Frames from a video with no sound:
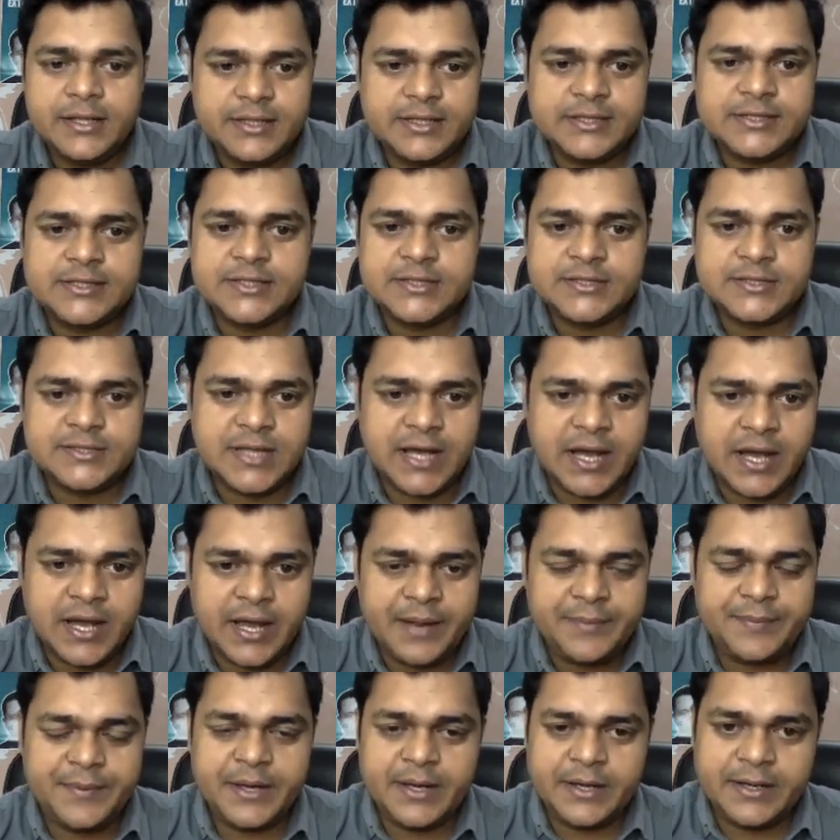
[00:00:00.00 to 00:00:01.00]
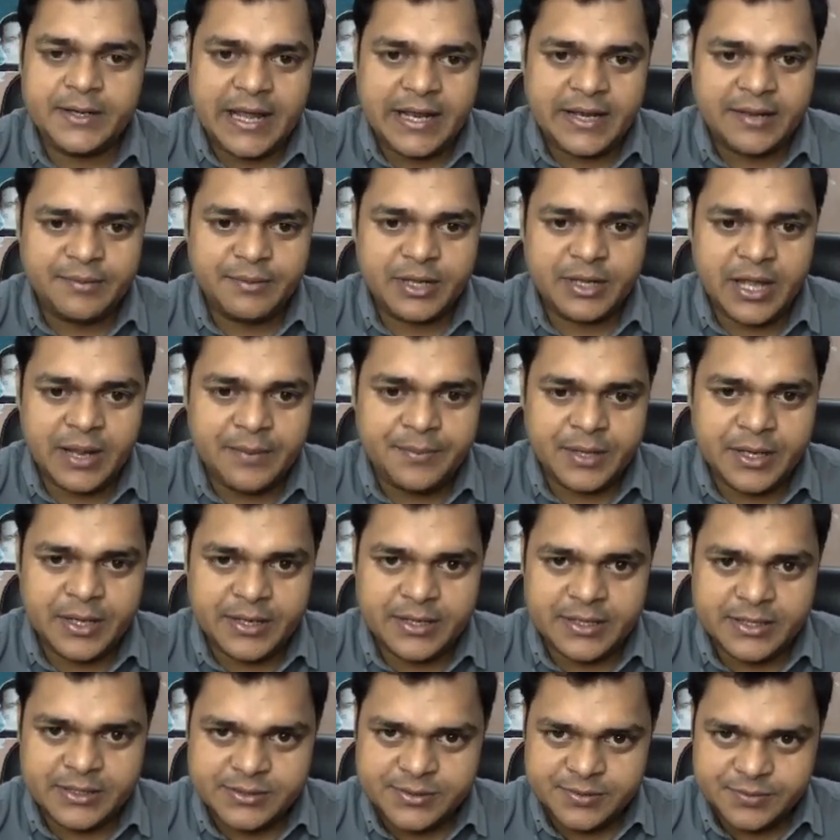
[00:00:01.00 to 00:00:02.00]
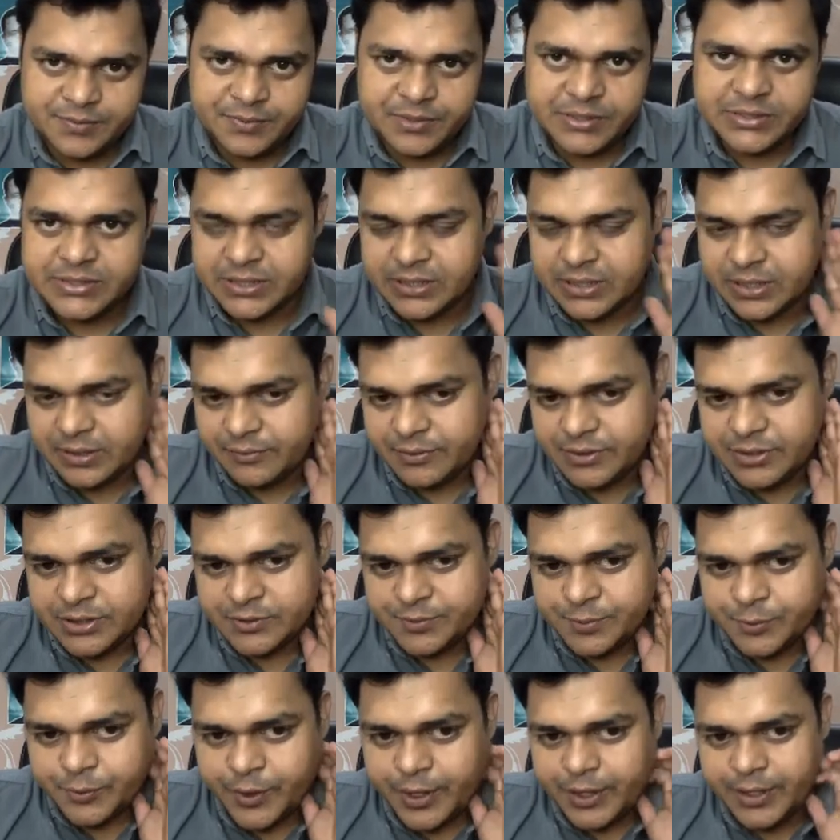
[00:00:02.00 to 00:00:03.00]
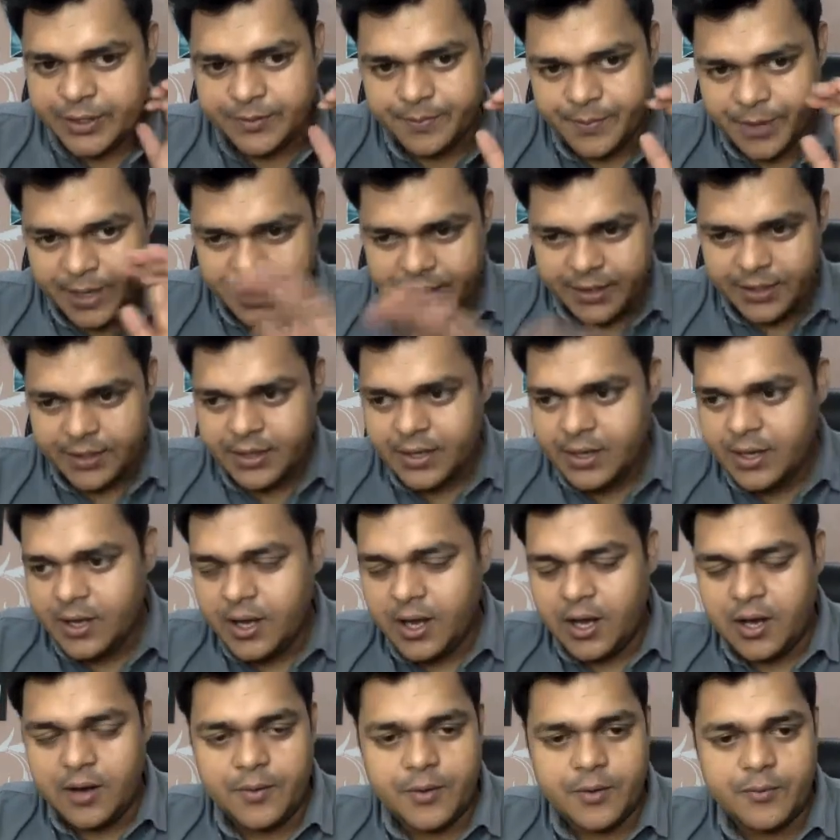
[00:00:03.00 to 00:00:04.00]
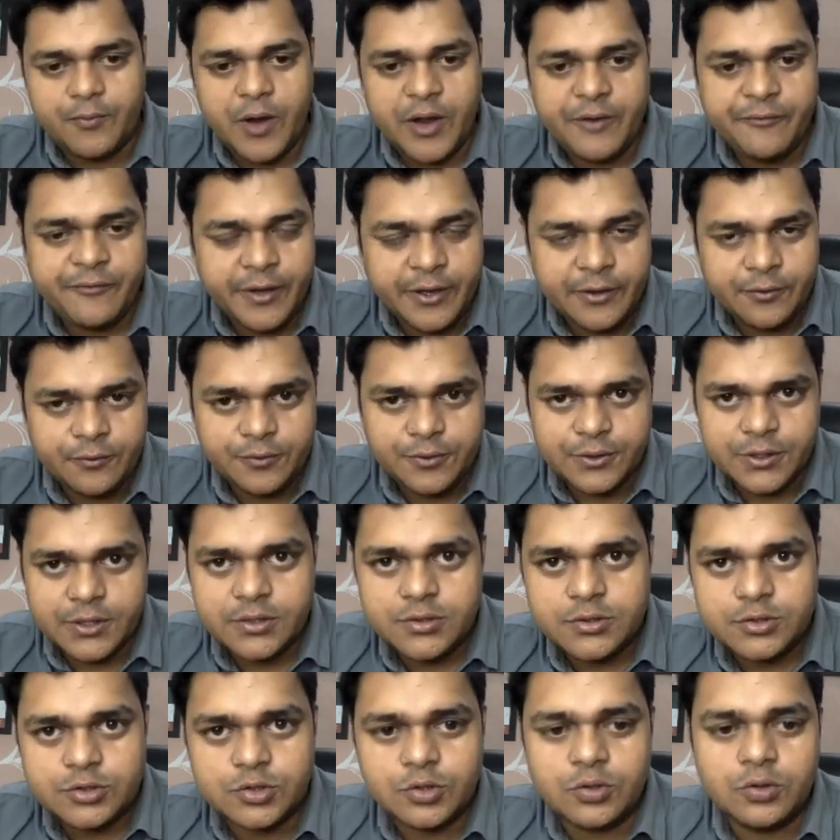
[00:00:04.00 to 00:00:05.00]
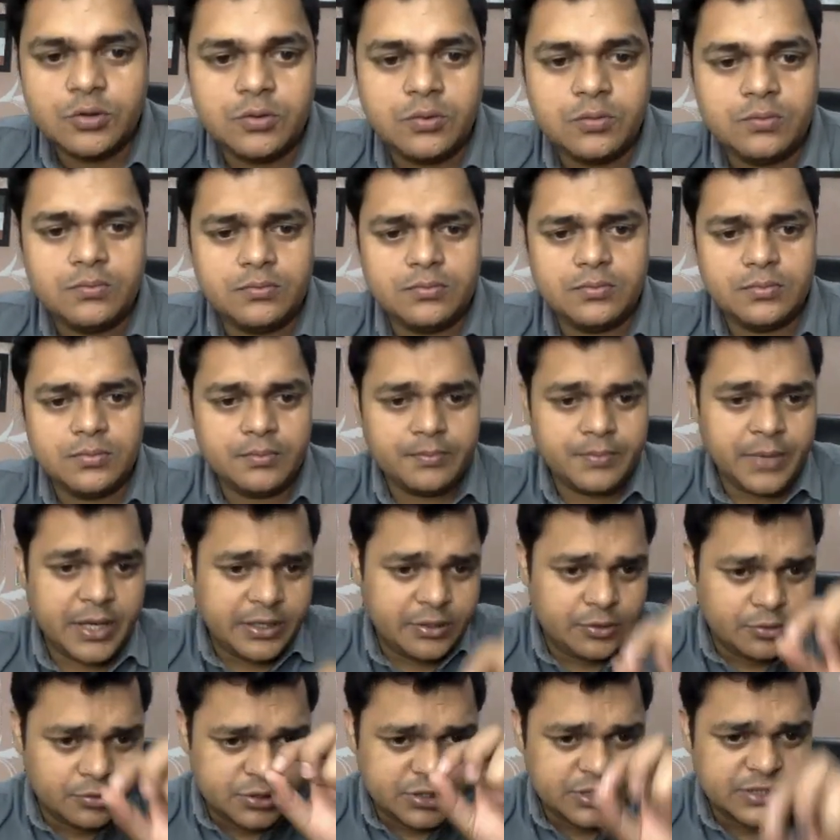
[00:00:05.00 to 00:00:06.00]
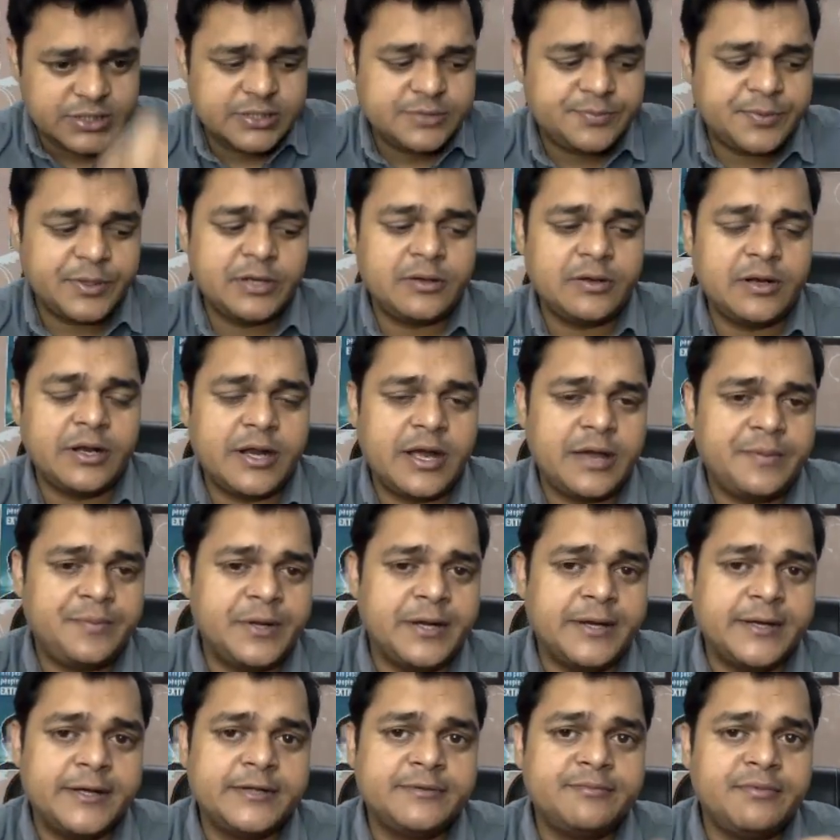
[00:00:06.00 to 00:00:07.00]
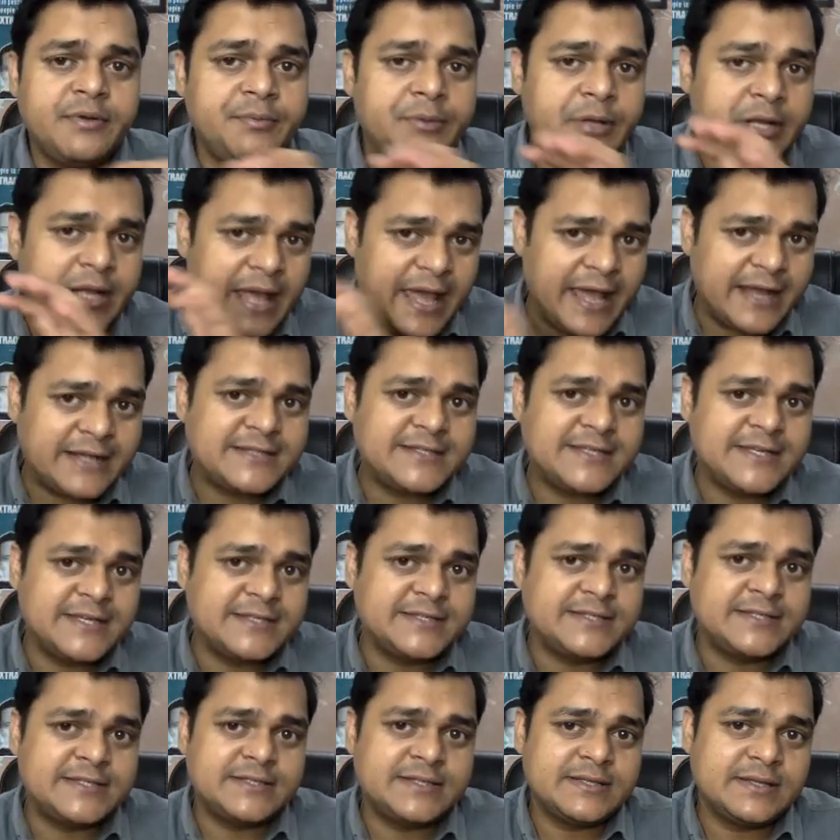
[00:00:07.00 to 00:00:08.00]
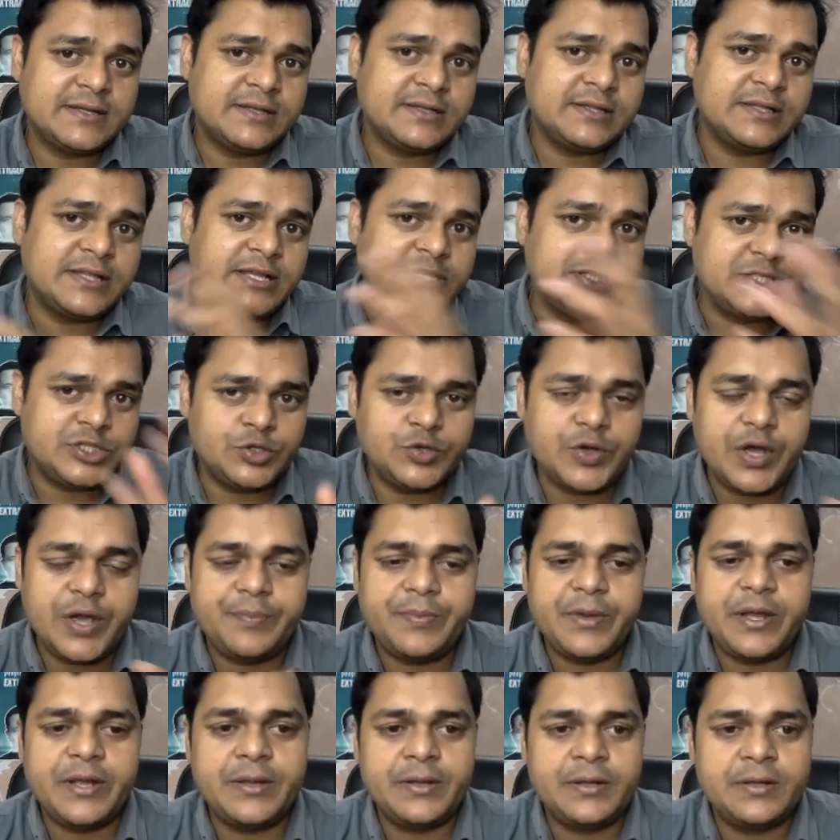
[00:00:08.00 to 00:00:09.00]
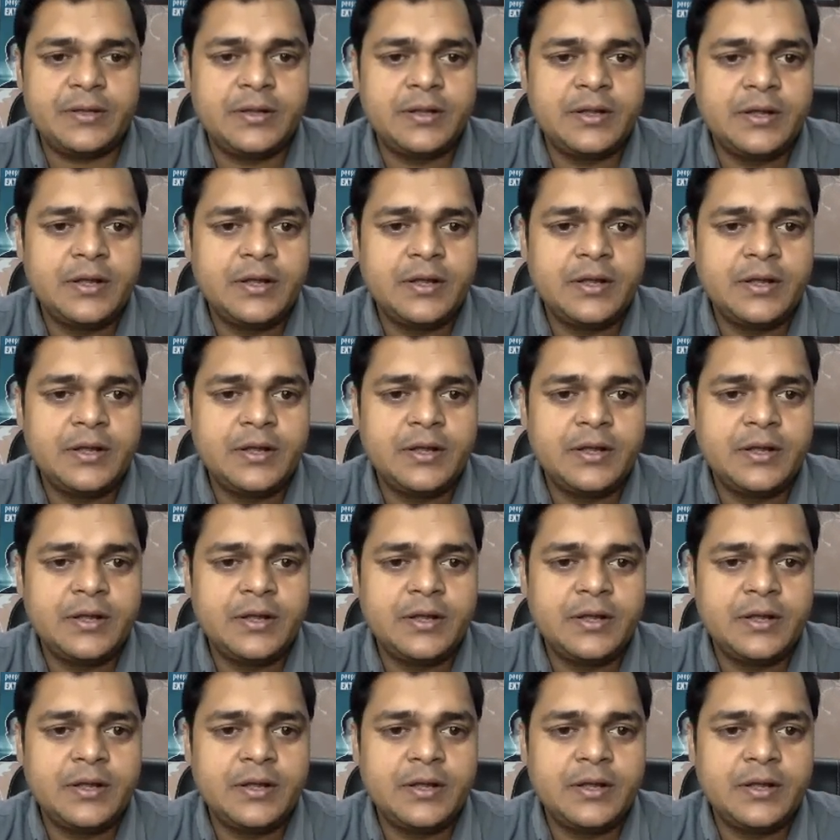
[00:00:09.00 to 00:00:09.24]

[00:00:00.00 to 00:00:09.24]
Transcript: This is the dynamic IP address, basically, which is provided by our Wi-Fi router. So by using this particular IP address, we will access the GUI panel.